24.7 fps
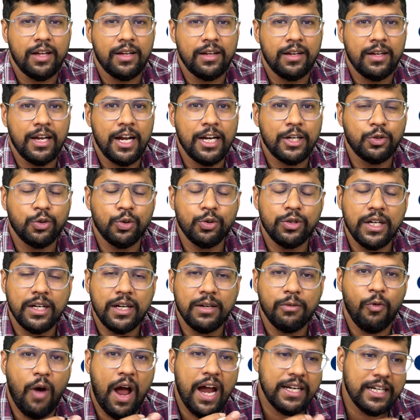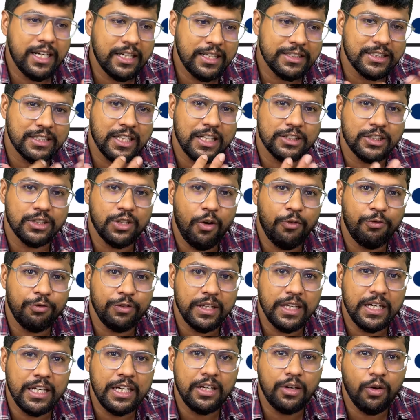led to the wider discussion of
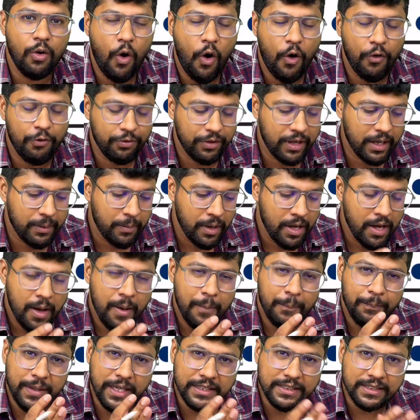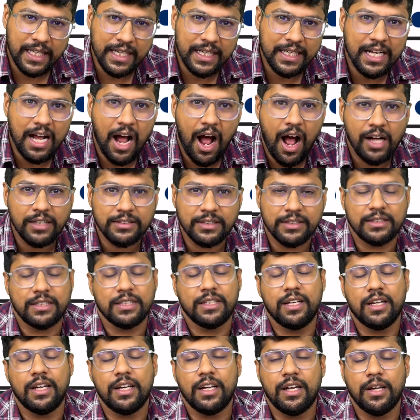need of a present caste
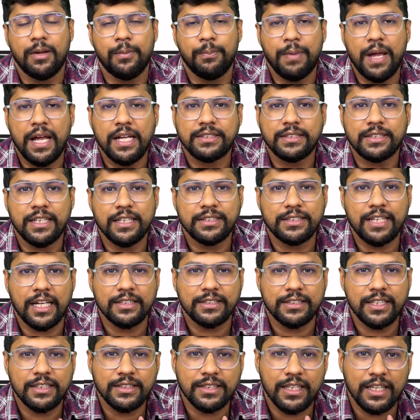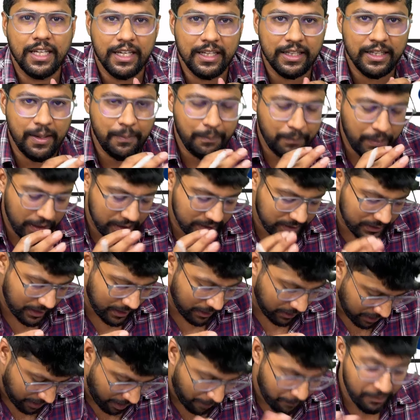based census in the
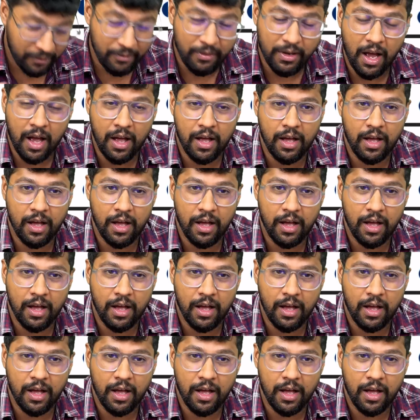present coming